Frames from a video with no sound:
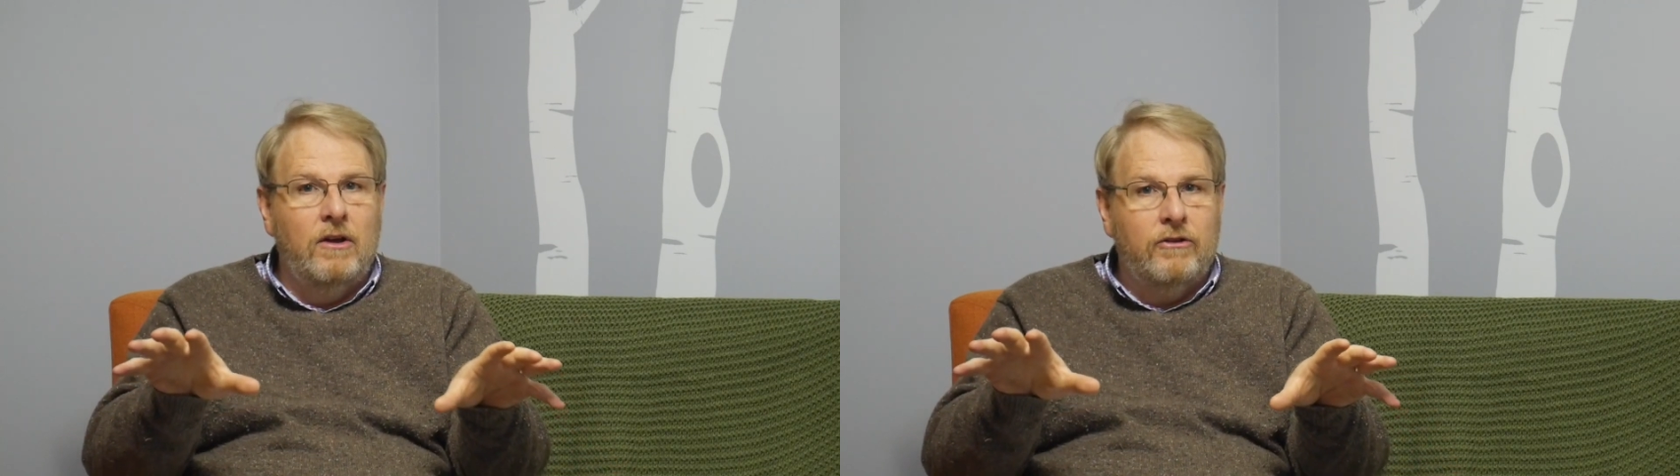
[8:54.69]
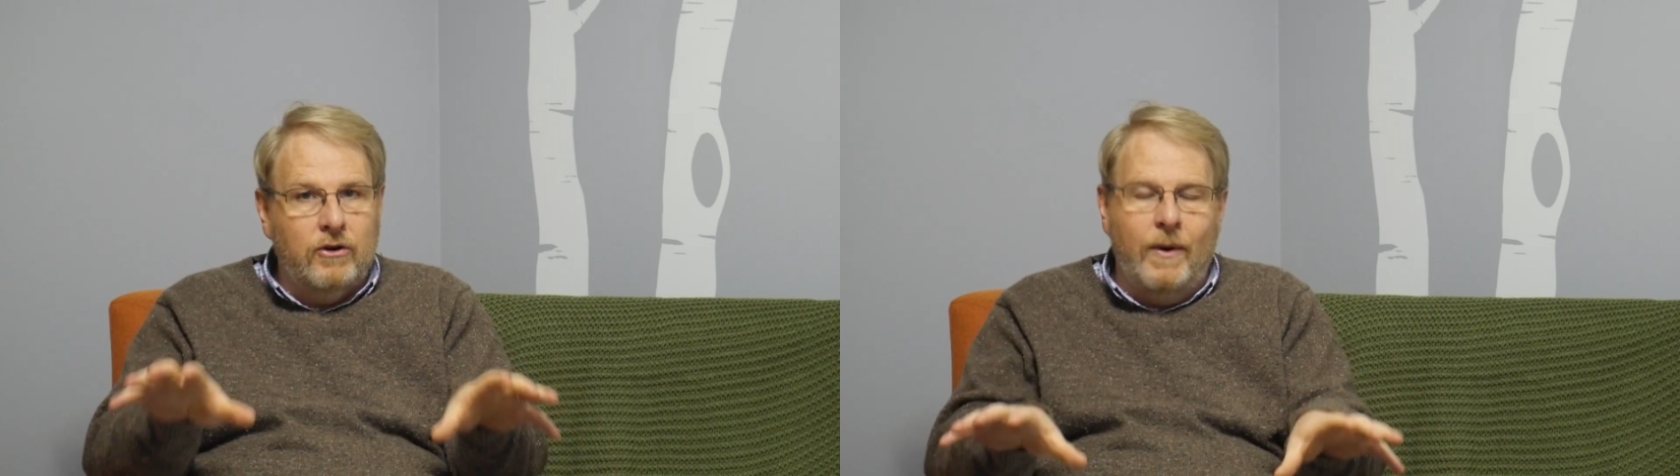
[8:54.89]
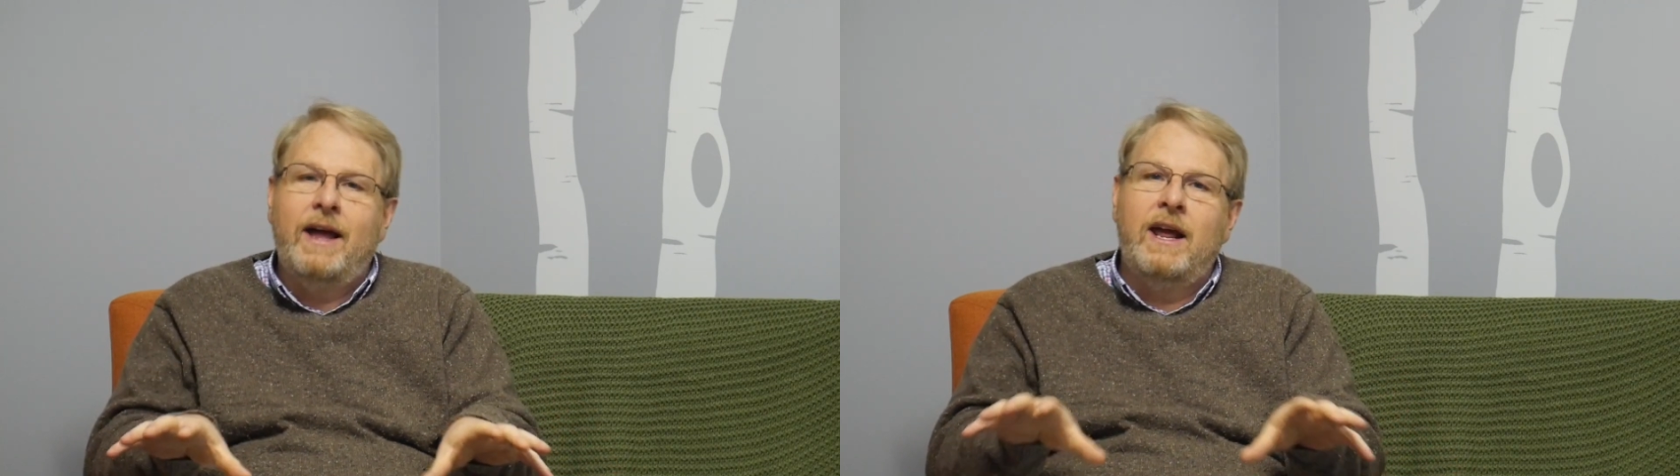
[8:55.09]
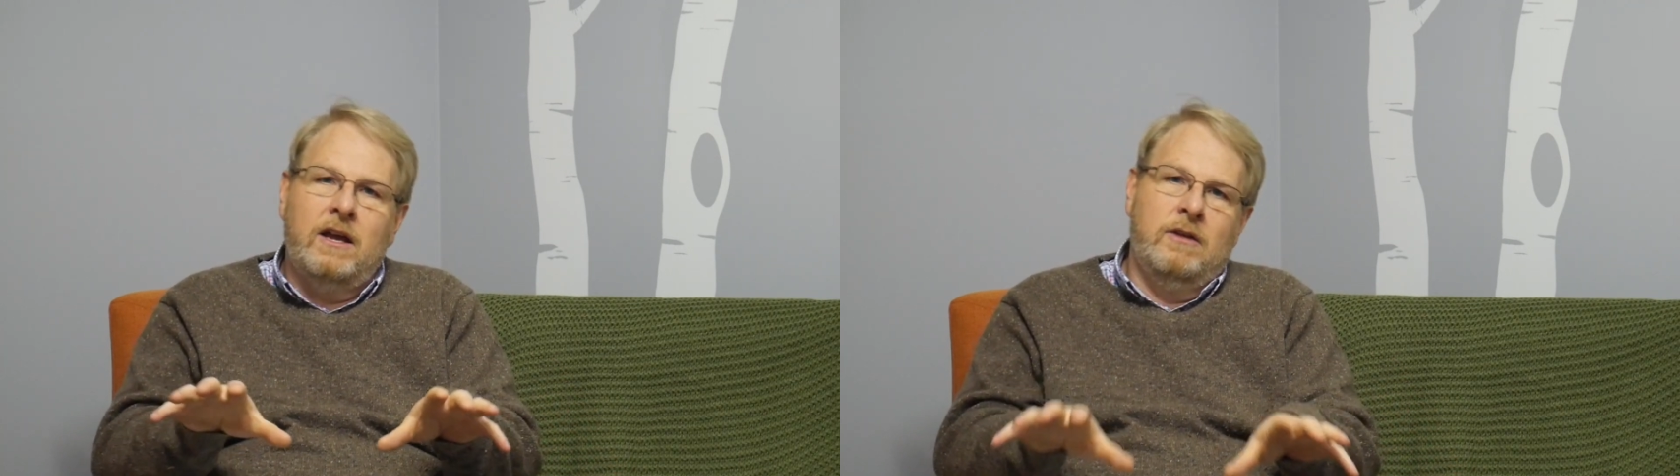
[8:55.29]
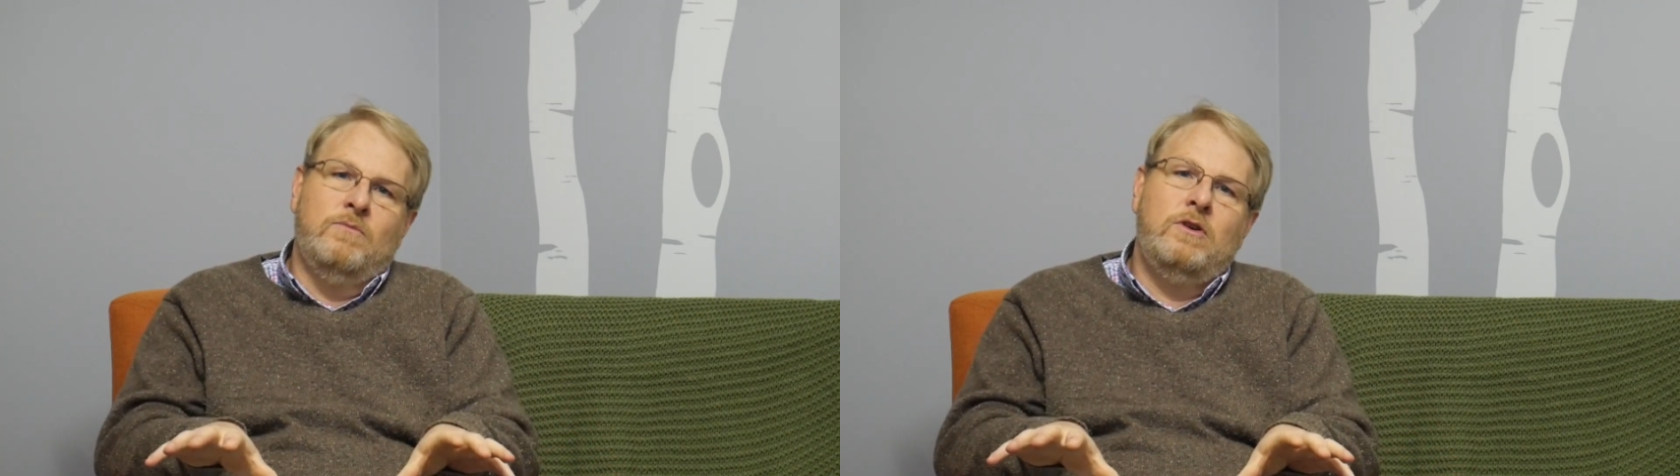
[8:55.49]
throughout our
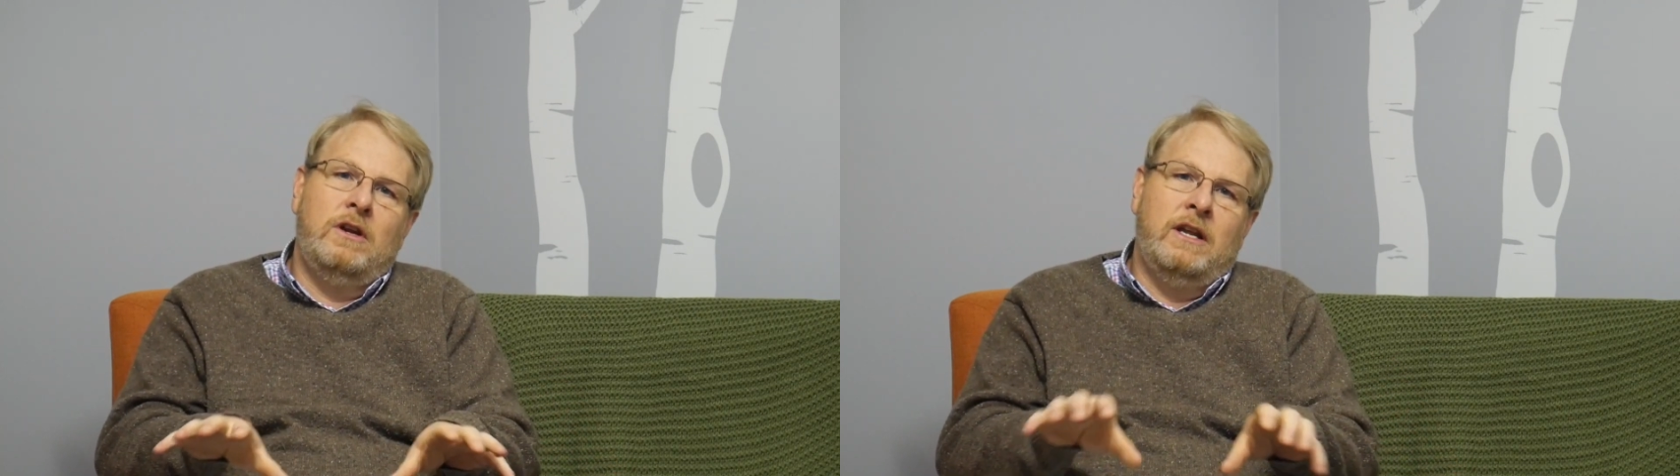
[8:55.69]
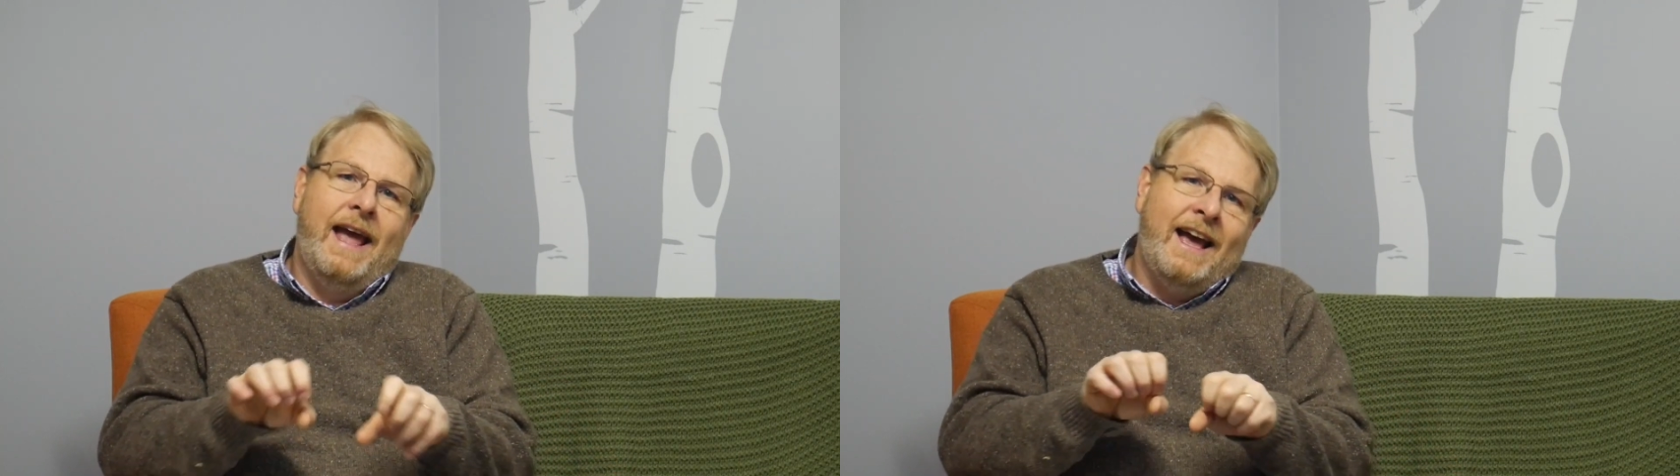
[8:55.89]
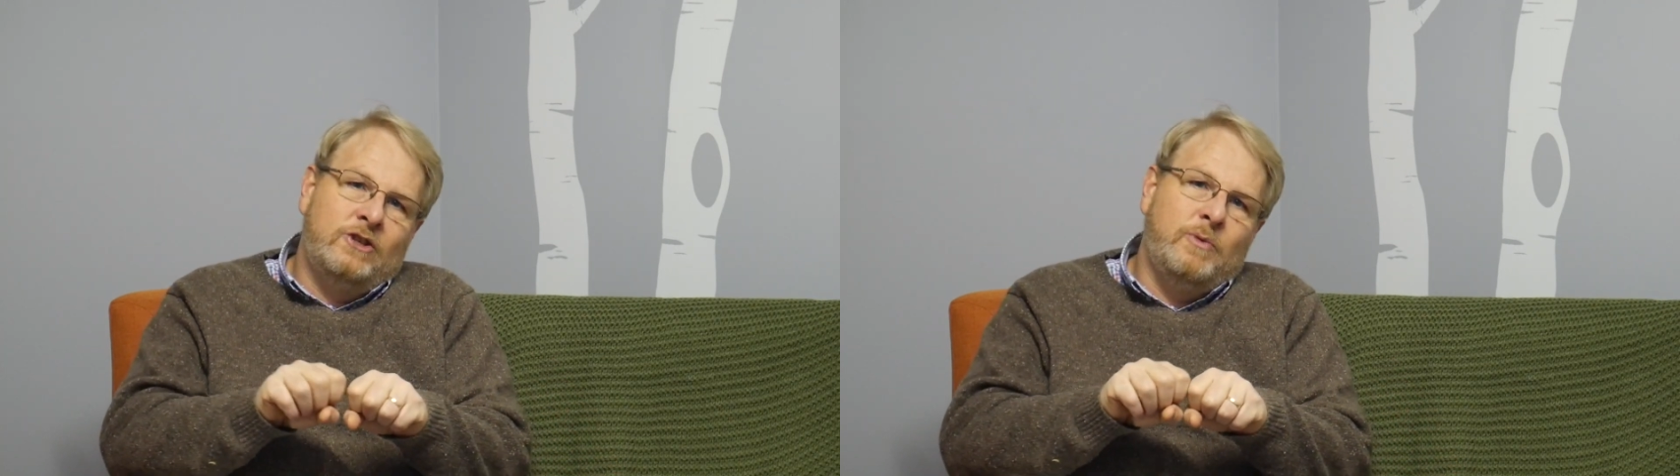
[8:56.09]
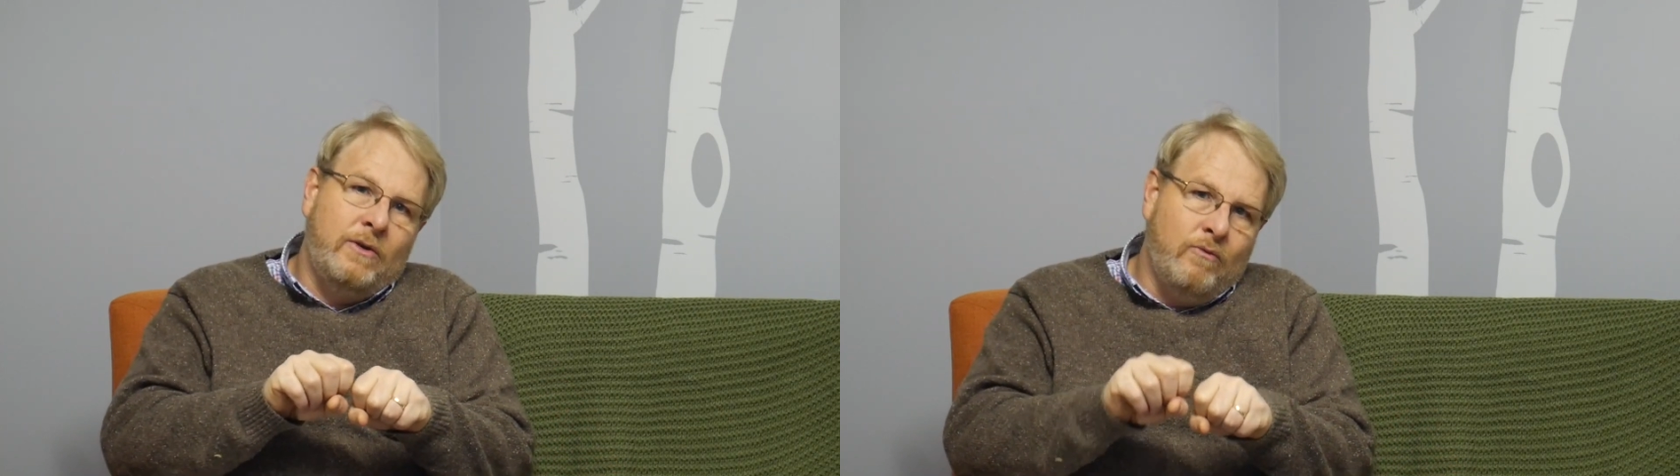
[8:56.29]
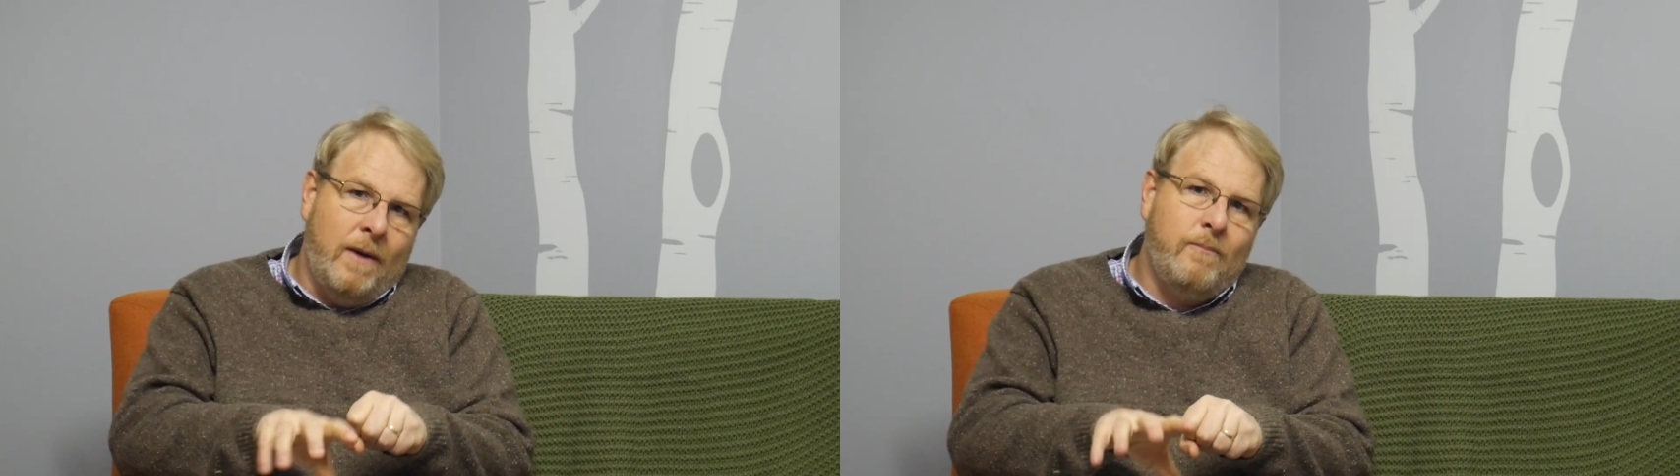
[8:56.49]
community as we
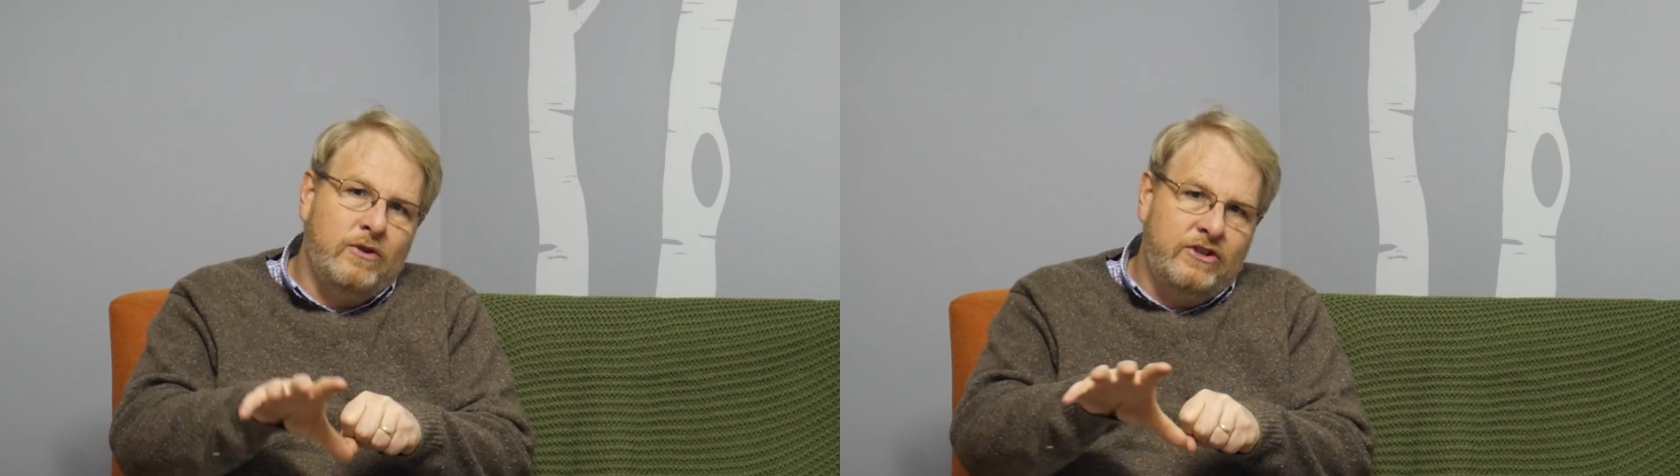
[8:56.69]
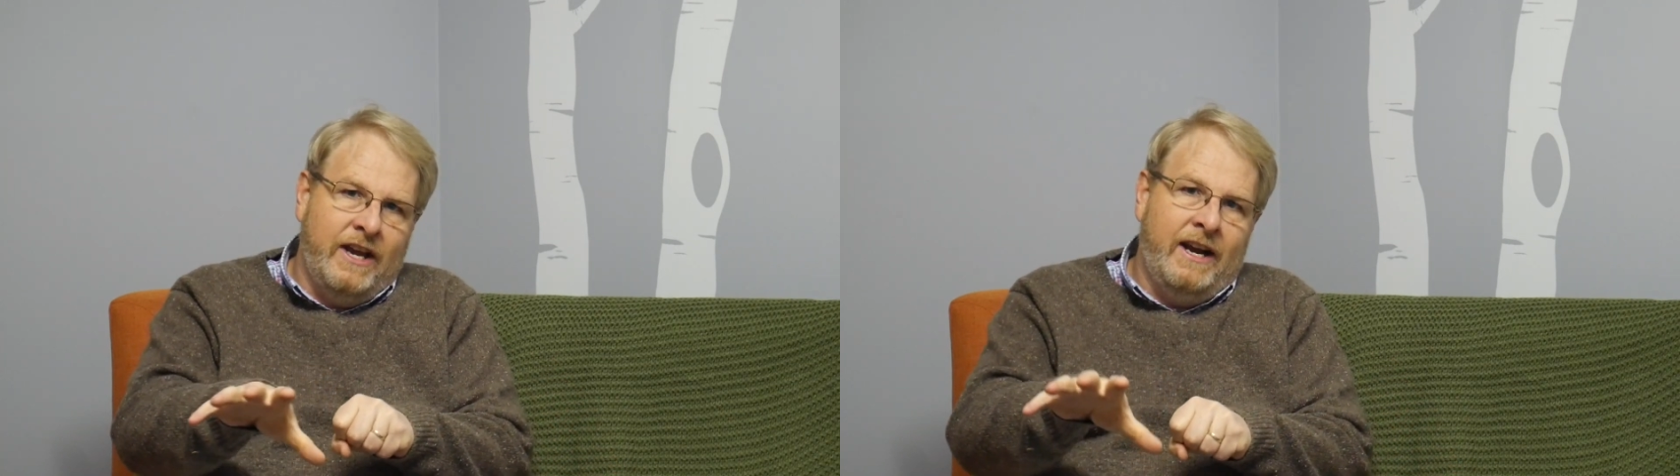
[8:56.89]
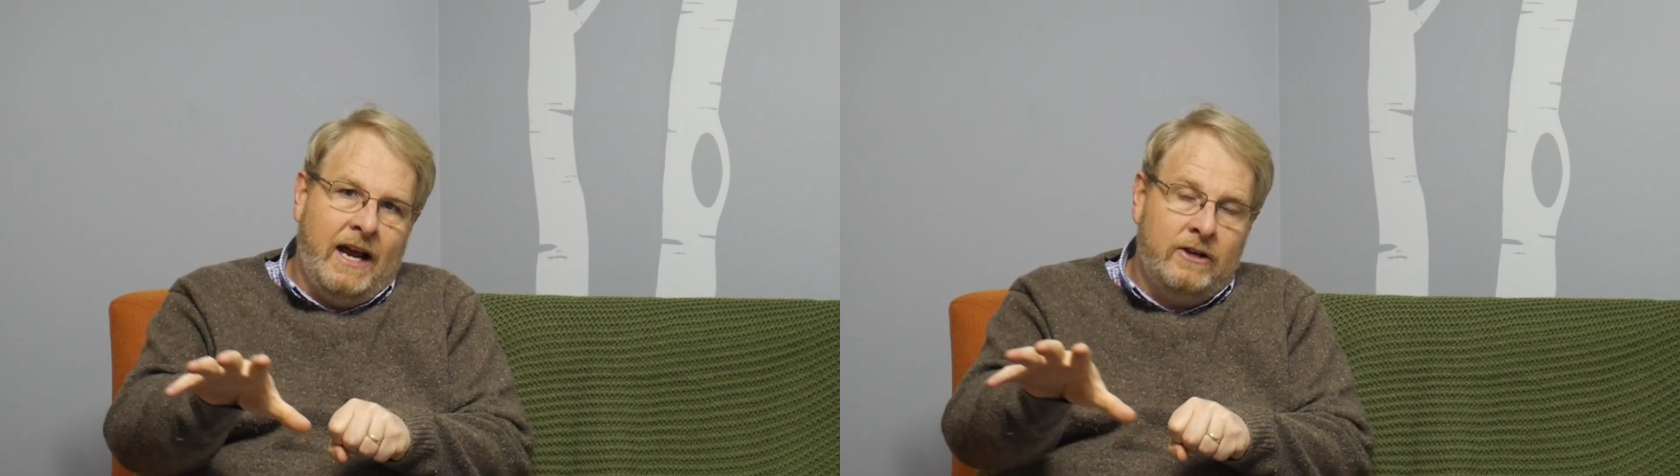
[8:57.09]
represent,